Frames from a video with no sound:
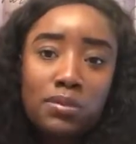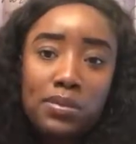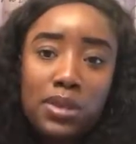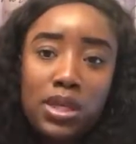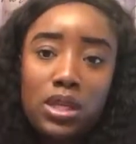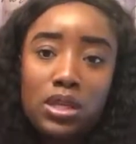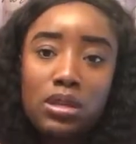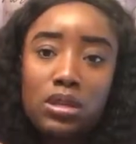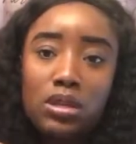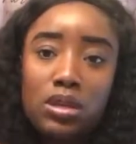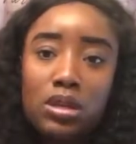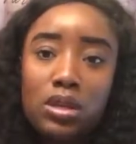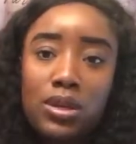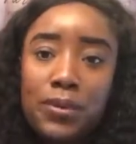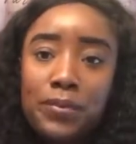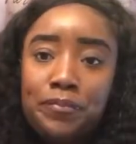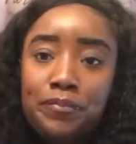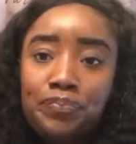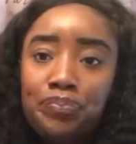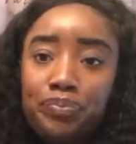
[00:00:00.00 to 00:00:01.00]
to me
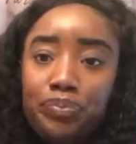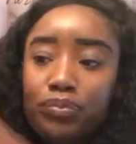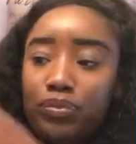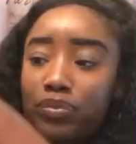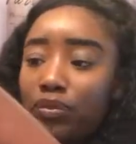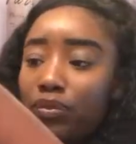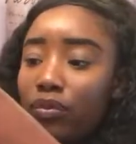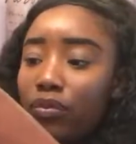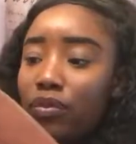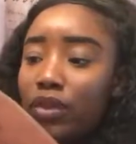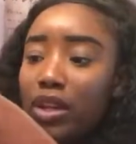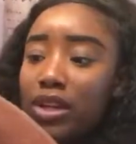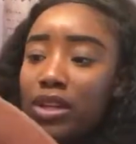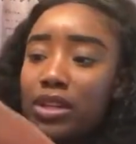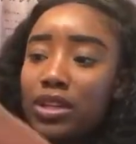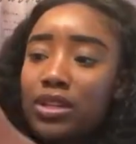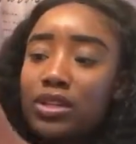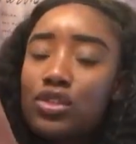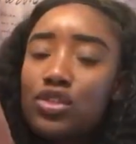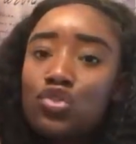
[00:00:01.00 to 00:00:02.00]

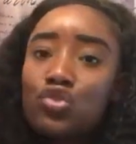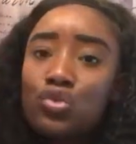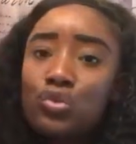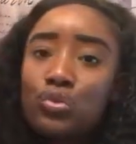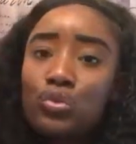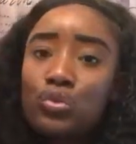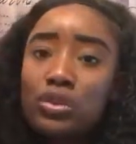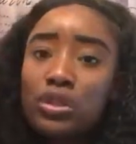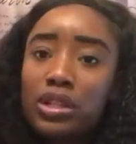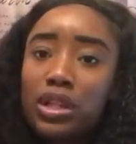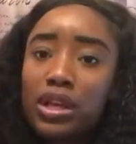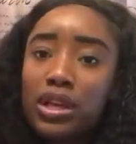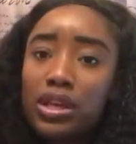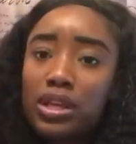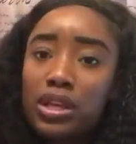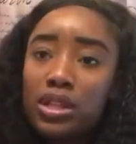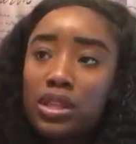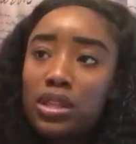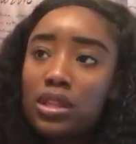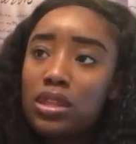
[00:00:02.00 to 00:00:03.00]
it is true to
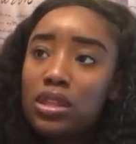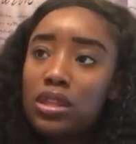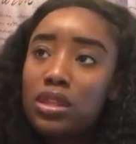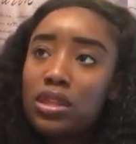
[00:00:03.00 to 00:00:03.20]
length